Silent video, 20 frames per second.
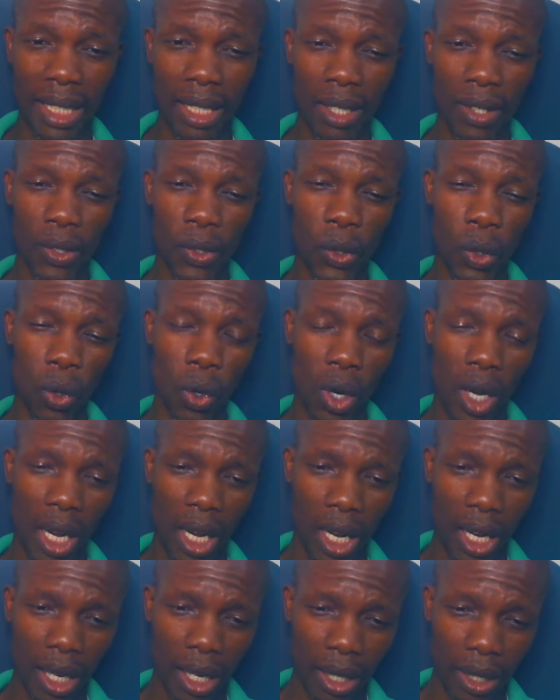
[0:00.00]
So
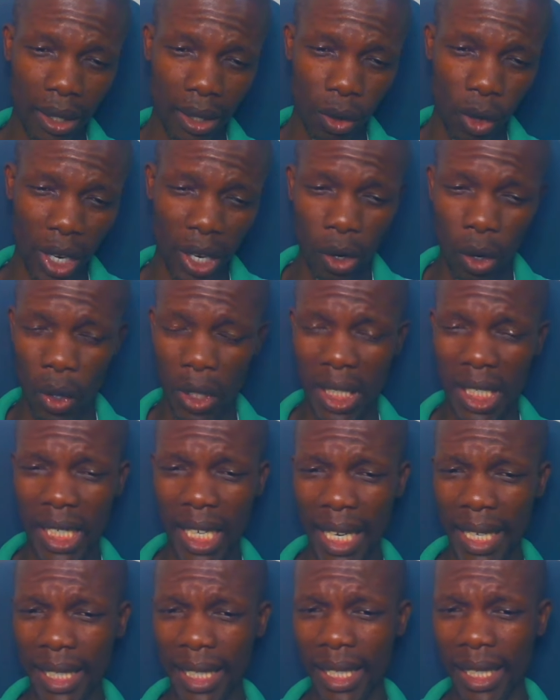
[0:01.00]

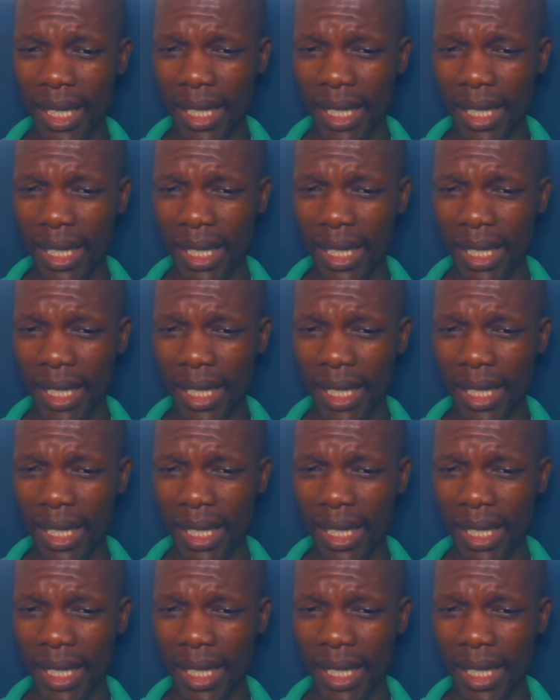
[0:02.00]
alongside